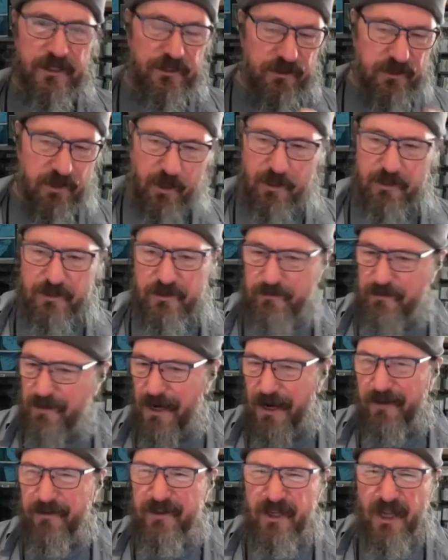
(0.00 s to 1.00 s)
cards
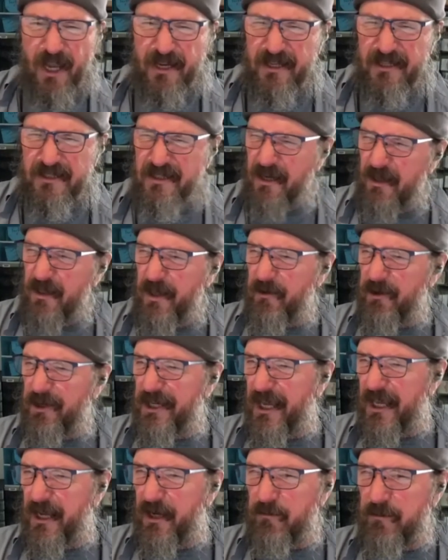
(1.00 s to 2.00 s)
around. I could tell they were
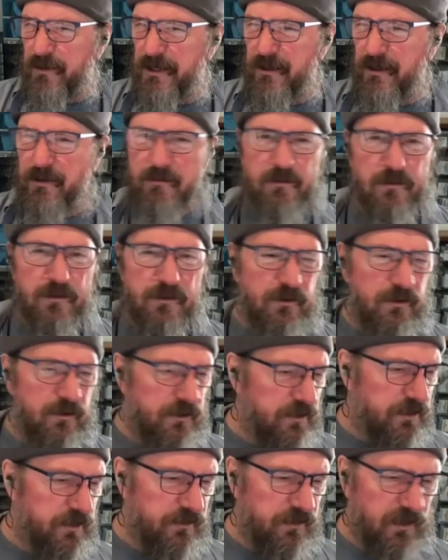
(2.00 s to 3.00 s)
kind of reading the
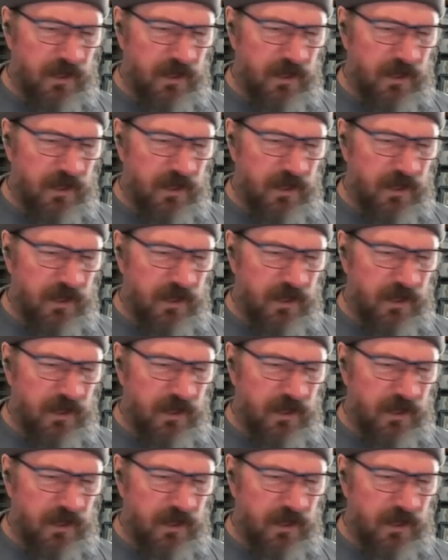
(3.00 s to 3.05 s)
rules and trying